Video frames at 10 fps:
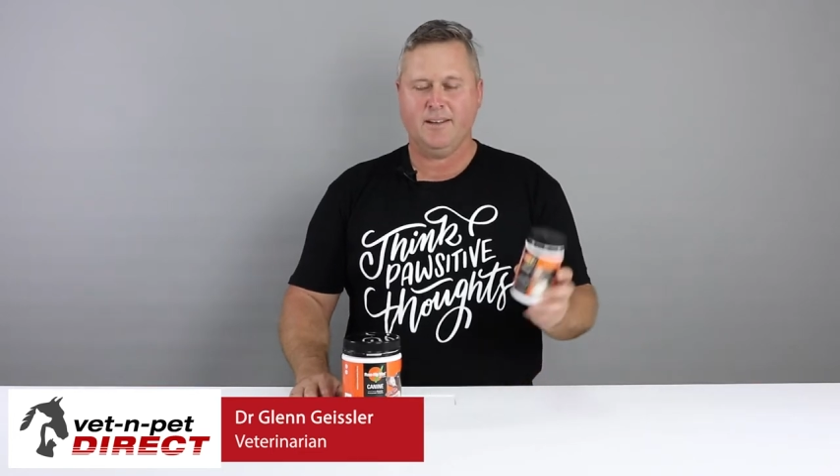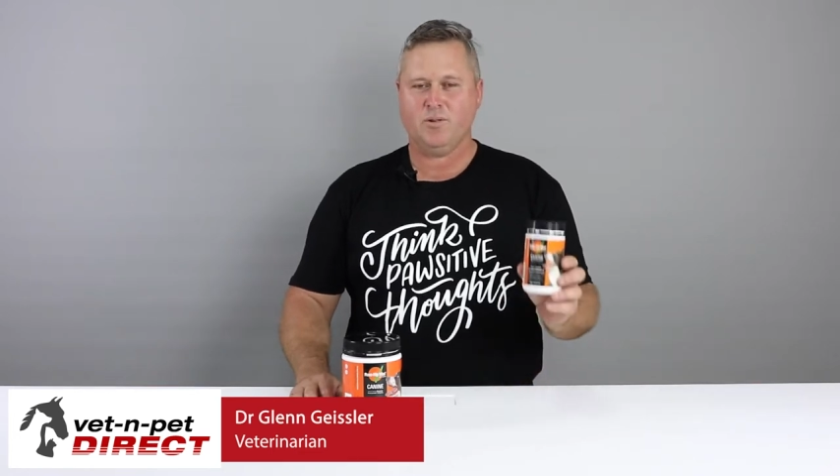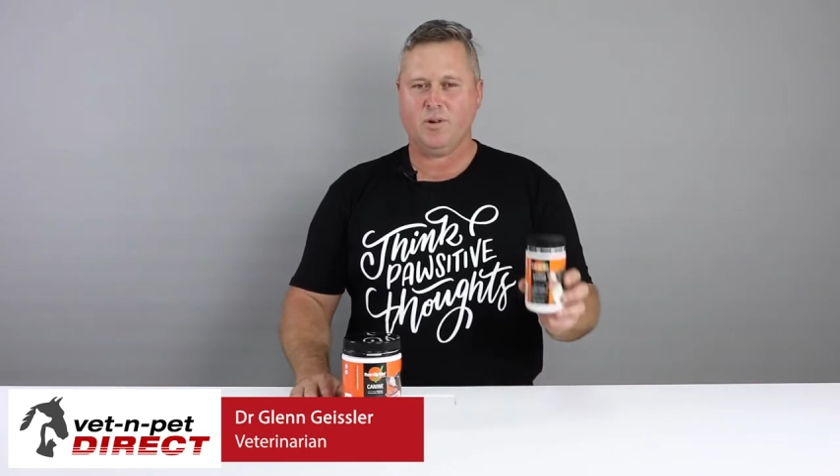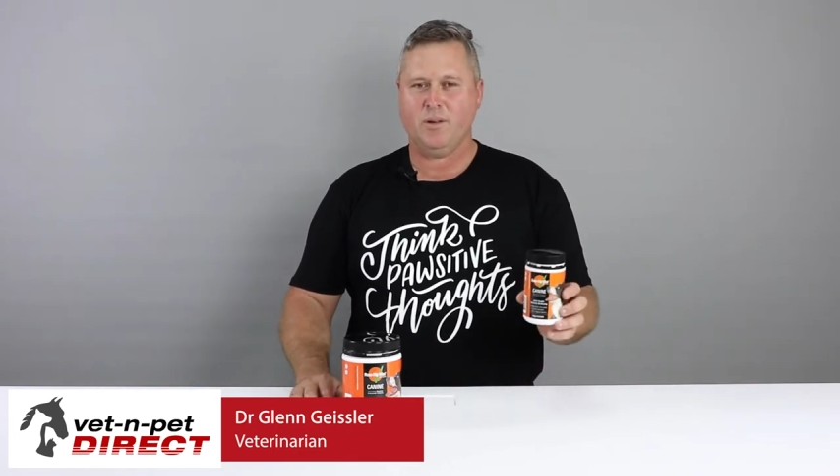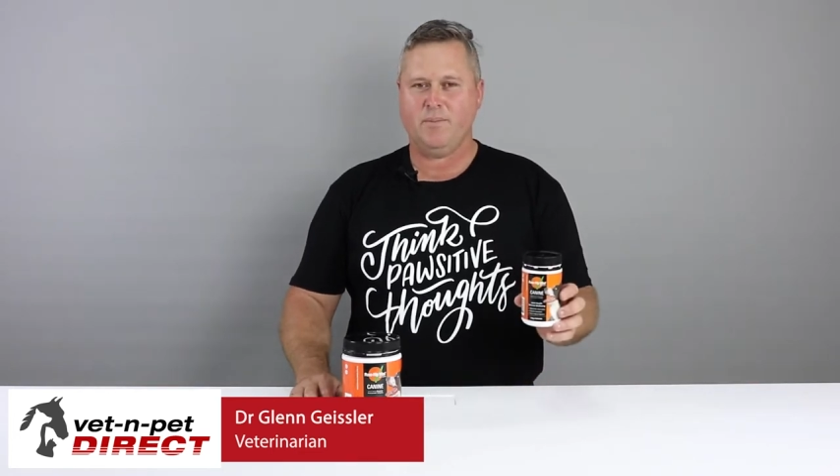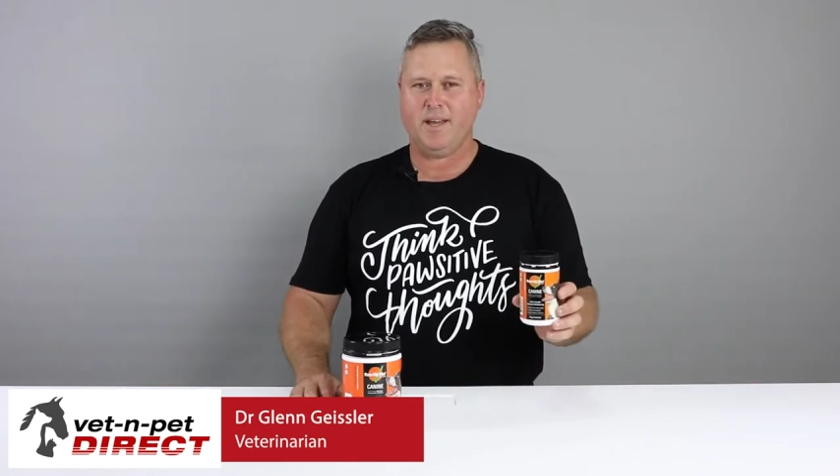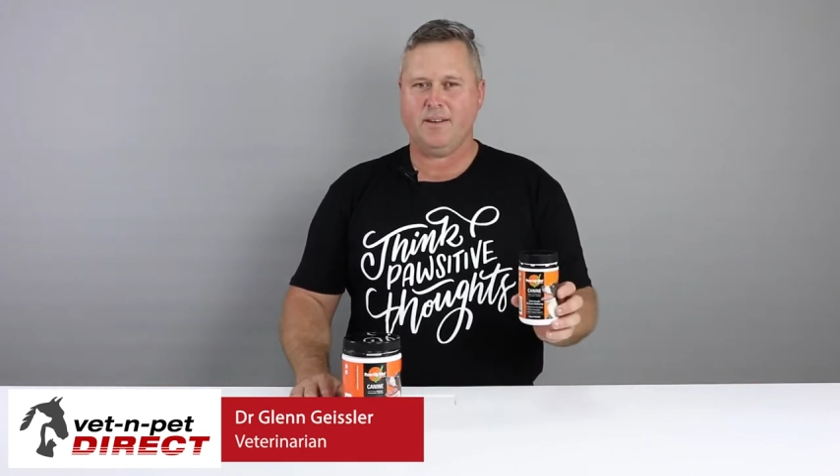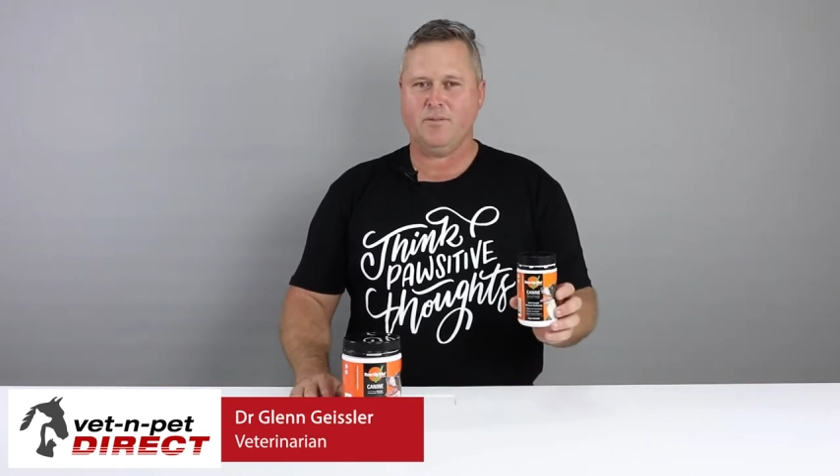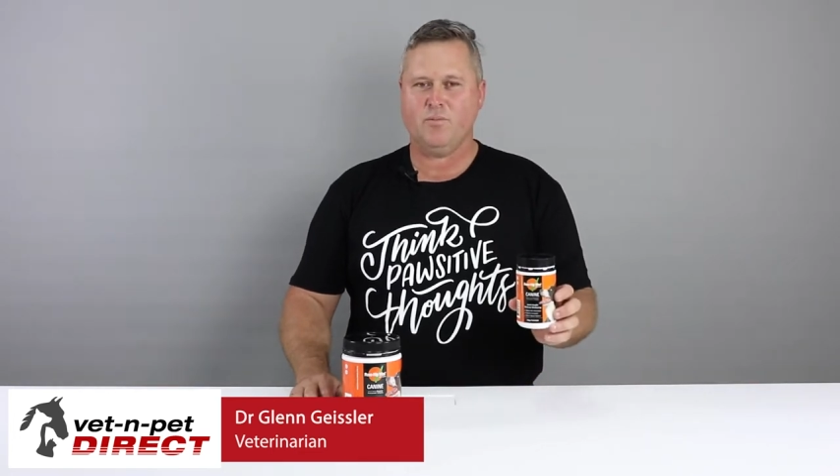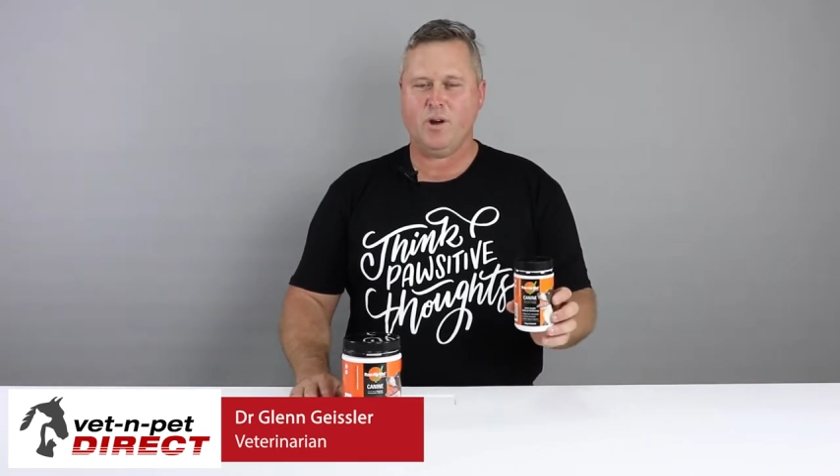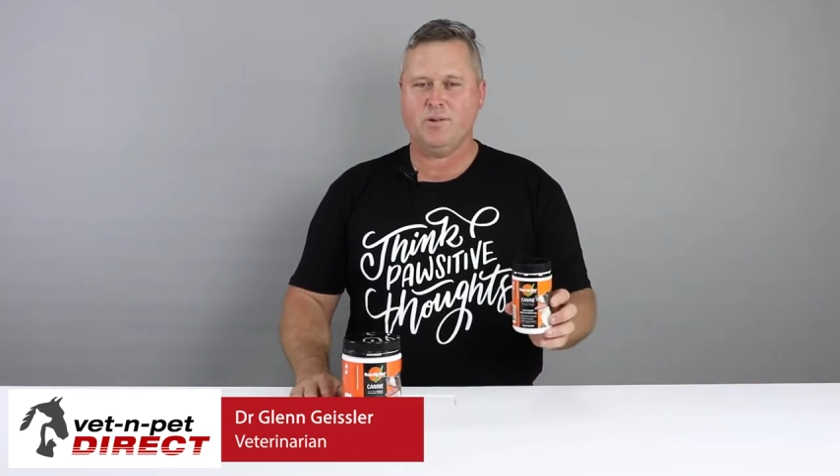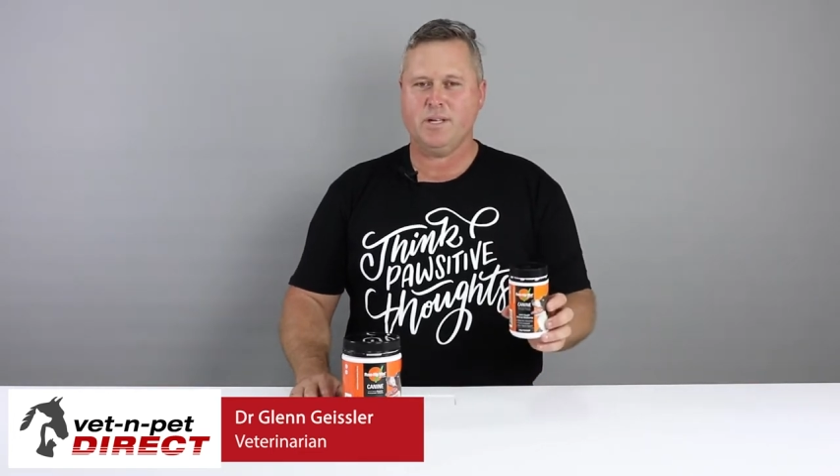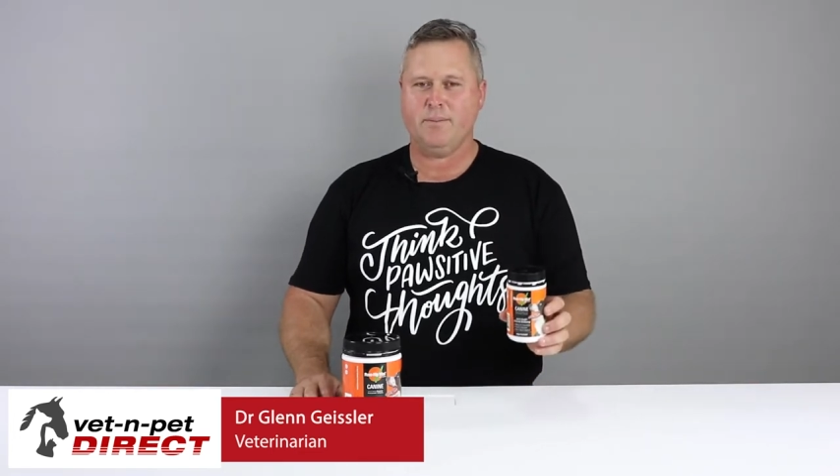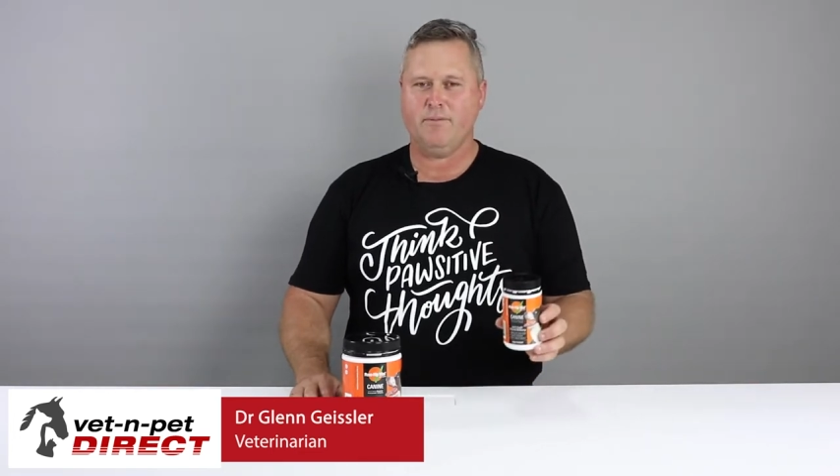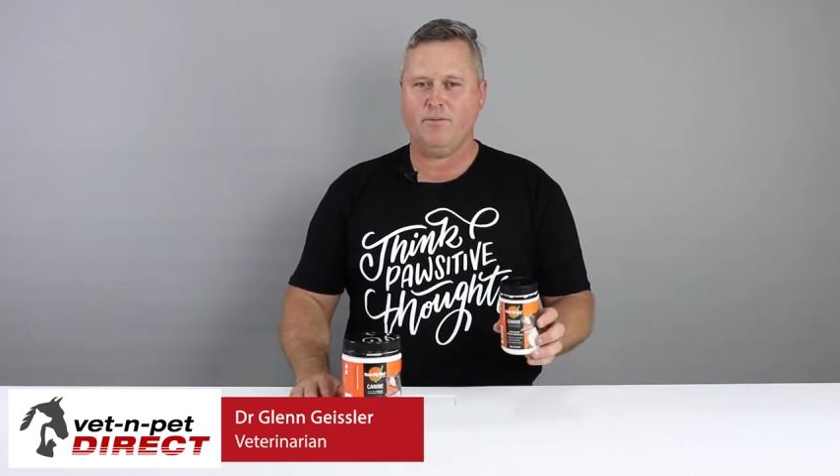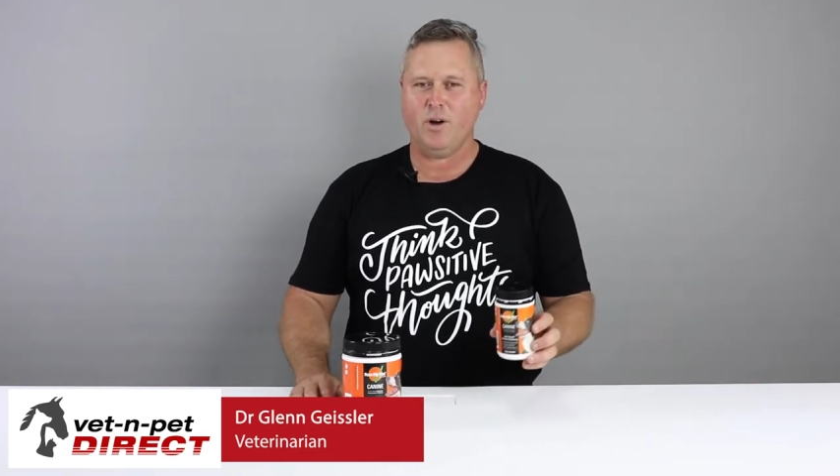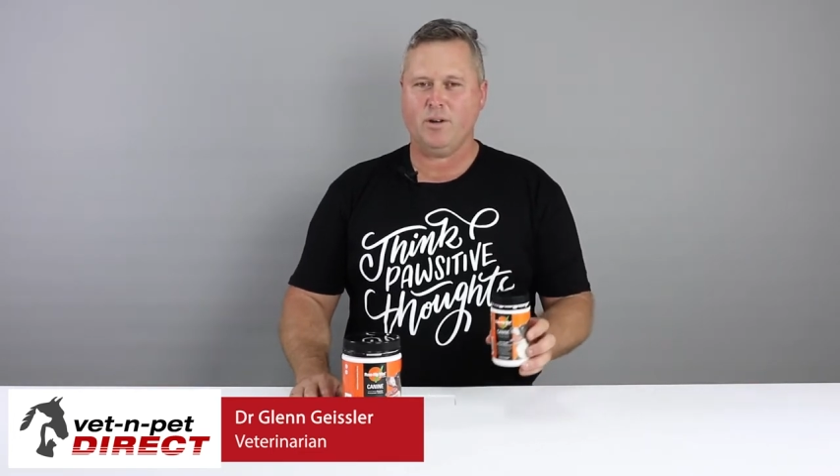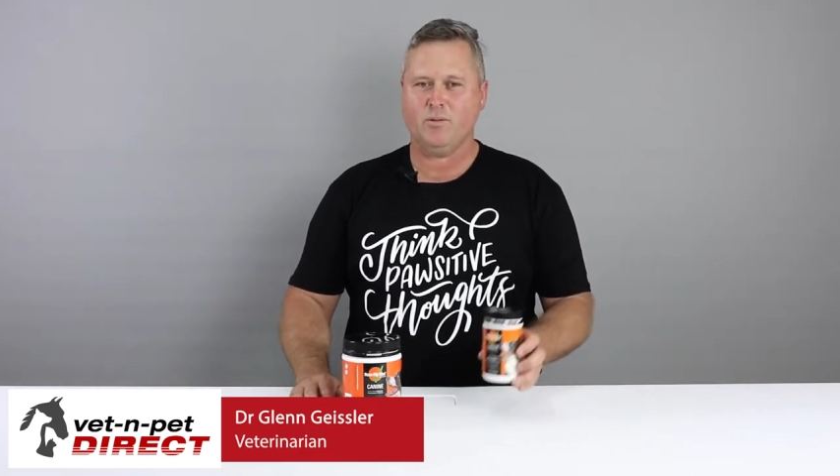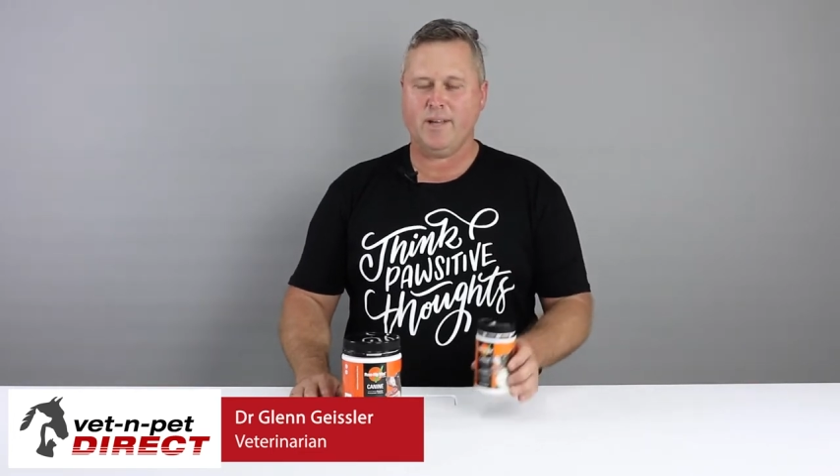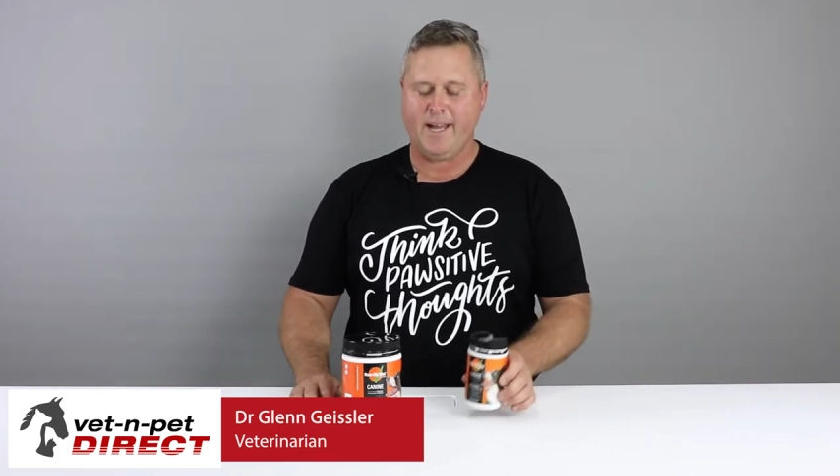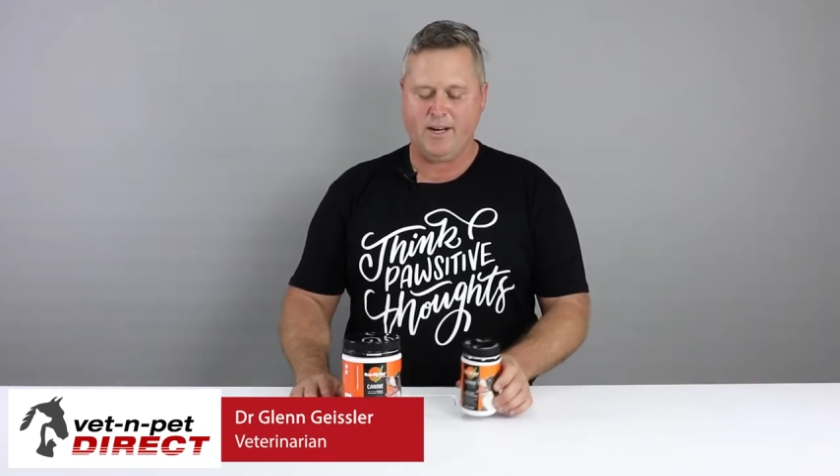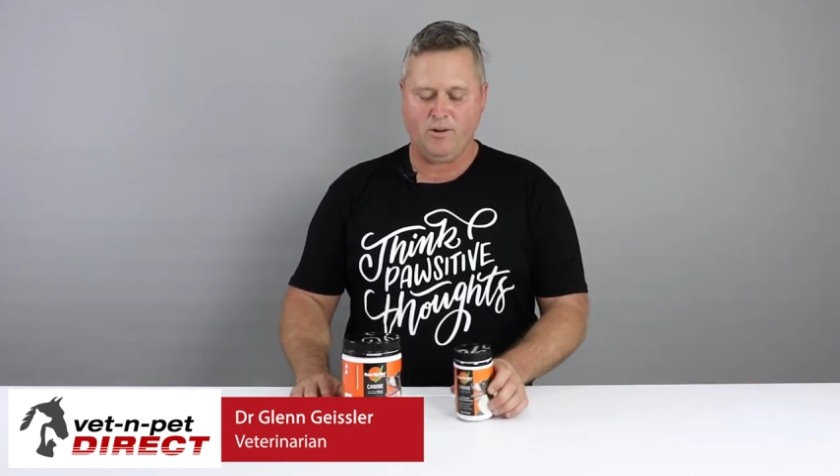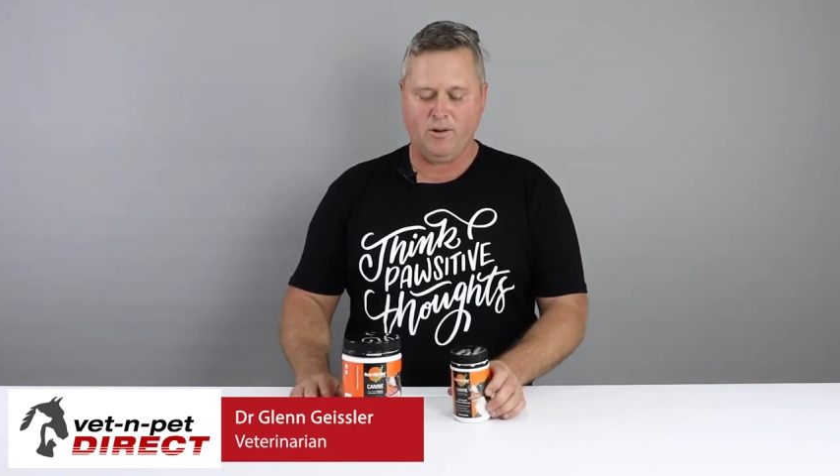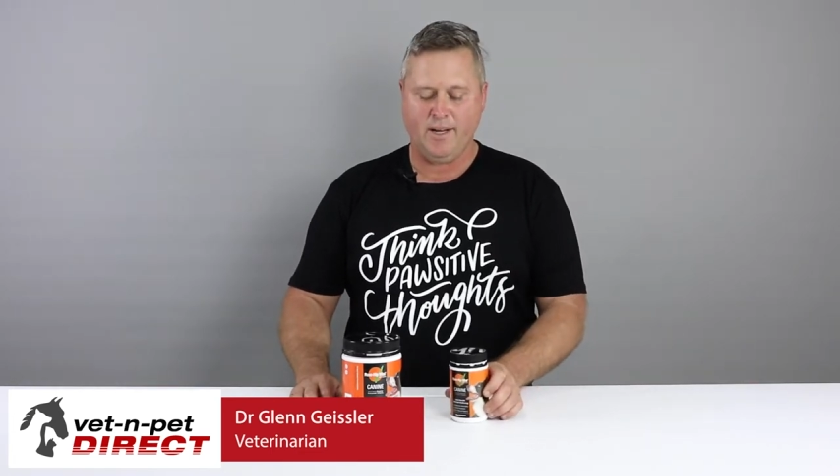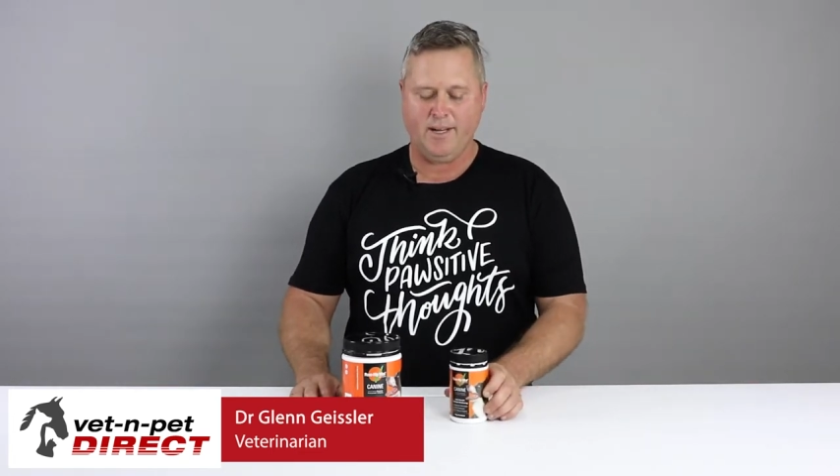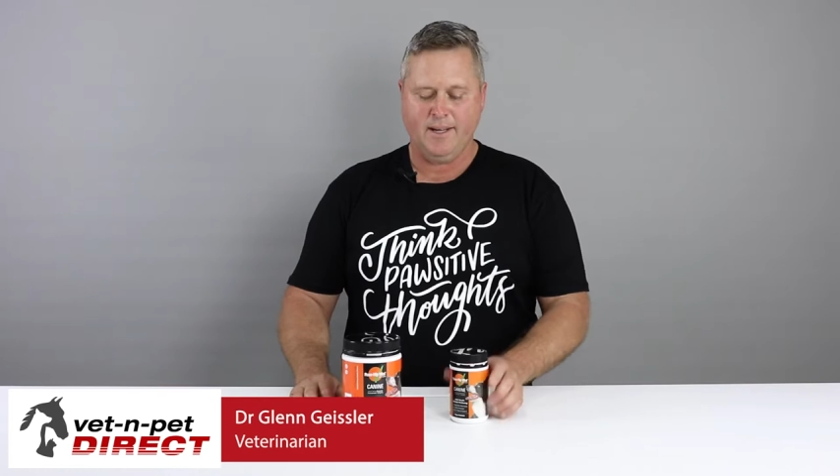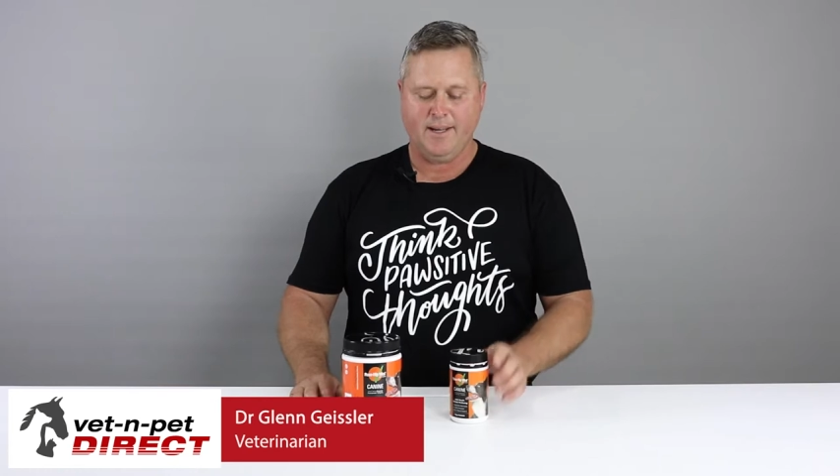talking about Rosehip Vital Canine.